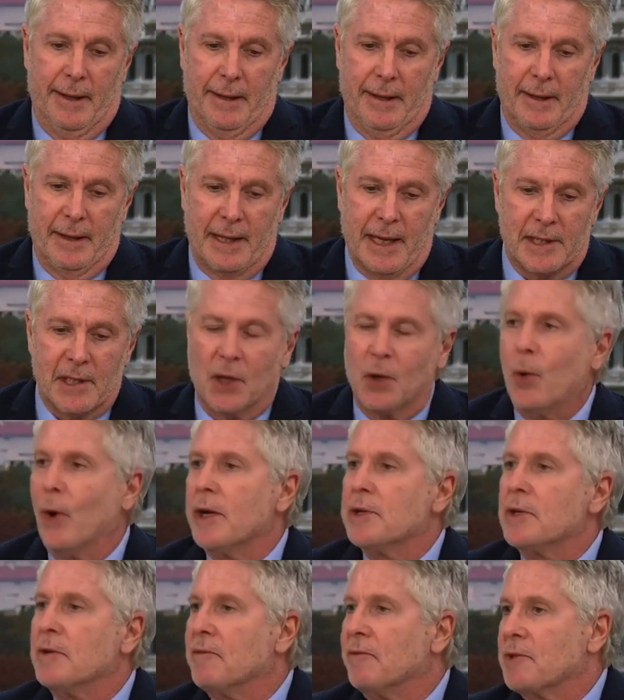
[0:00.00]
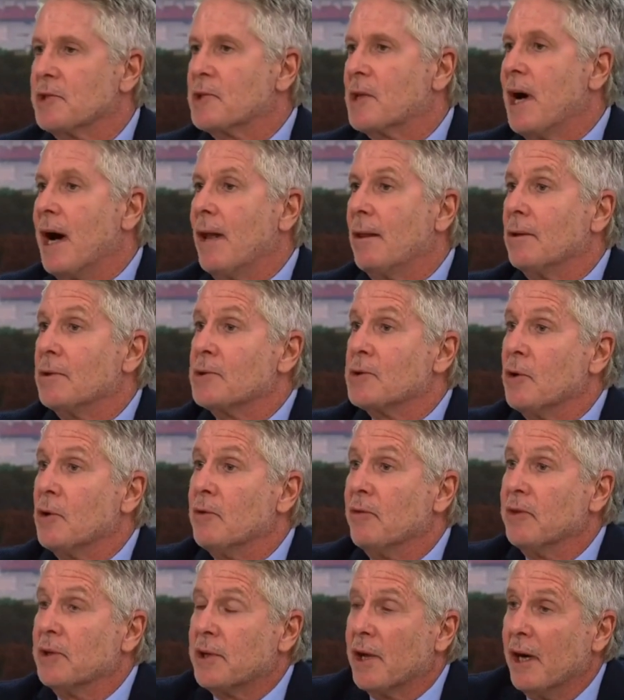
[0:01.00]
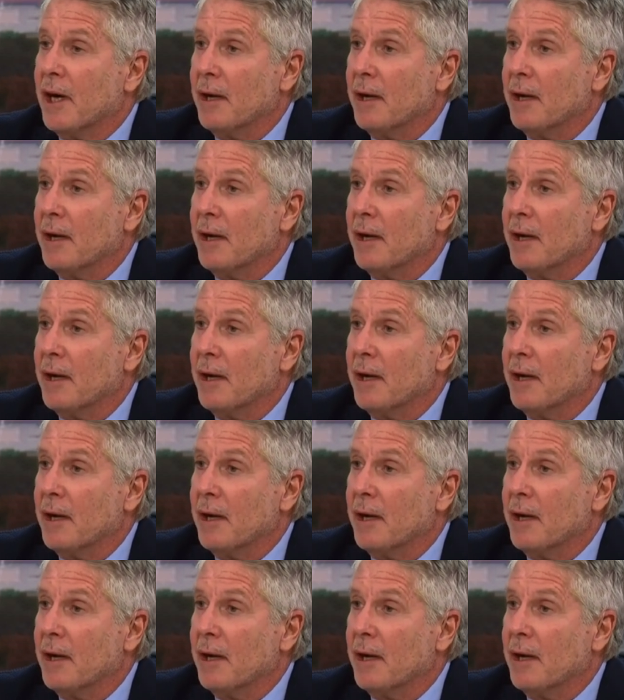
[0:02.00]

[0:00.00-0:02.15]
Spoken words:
That's a question for scholars over time.